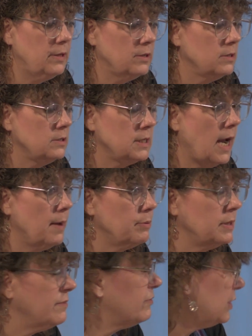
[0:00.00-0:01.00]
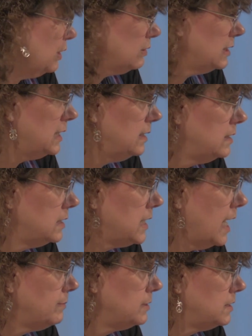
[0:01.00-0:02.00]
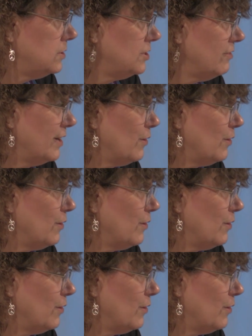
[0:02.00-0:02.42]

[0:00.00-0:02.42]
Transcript: There's, I believe, 13 stops this year.